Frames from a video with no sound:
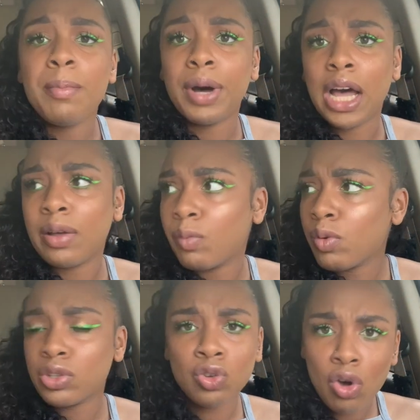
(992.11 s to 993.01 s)
But we
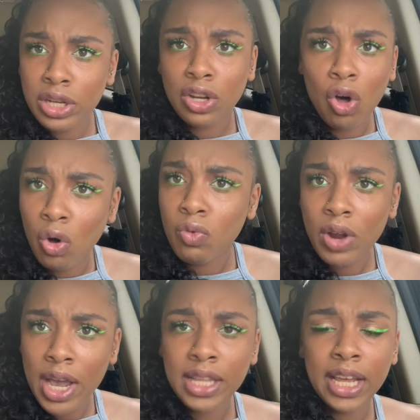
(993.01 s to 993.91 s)
was talking the whole
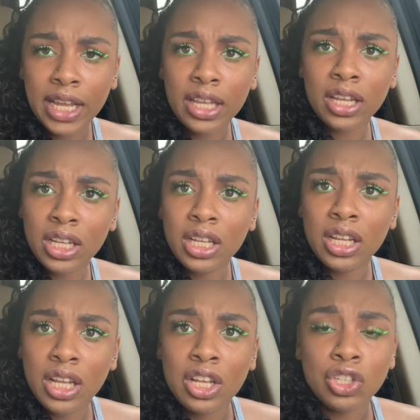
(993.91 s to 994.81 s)
ride. Like,
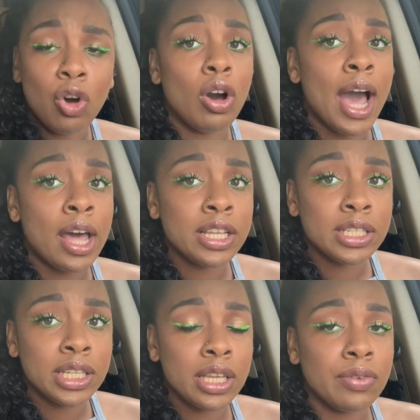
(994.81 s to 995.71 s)
yo,
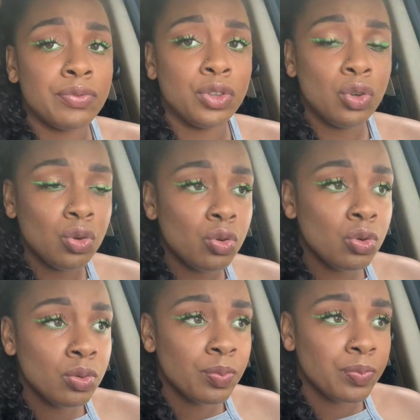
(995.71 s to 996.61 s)
honestly, if you